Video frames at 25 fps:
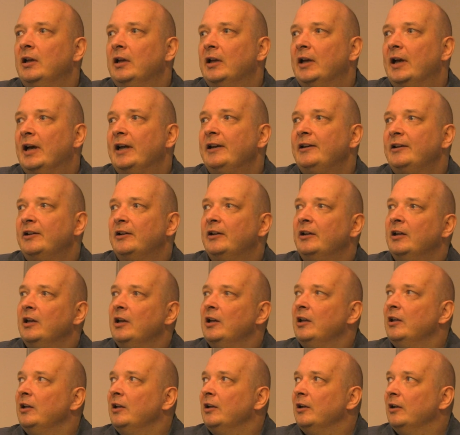And
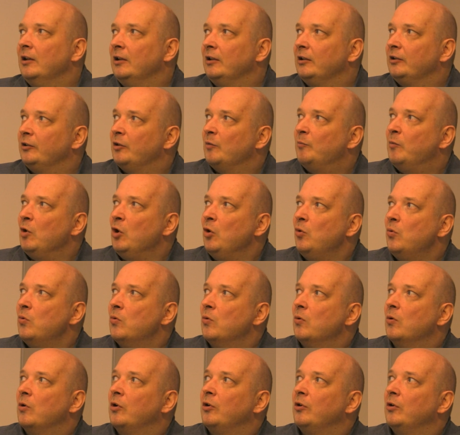the
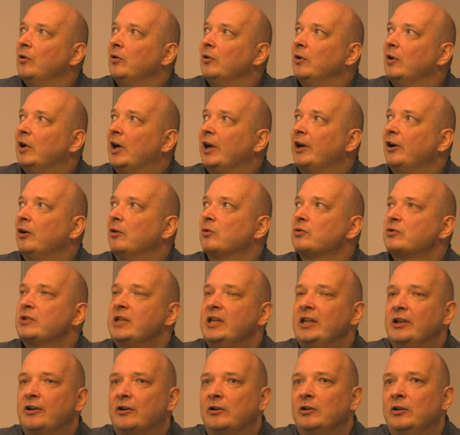blue arrows
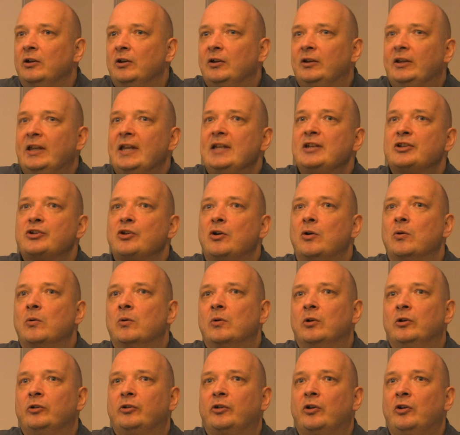here, they
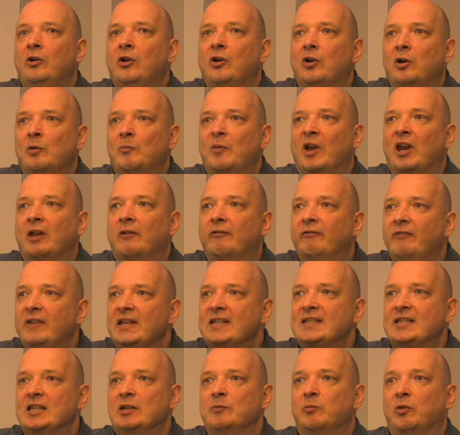show the normal
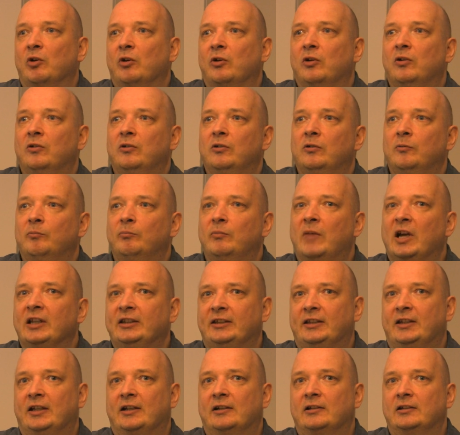visible
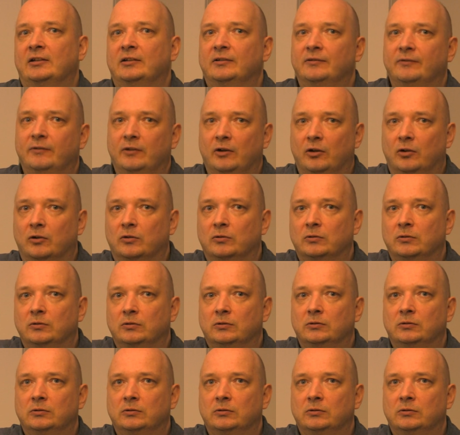matter flow,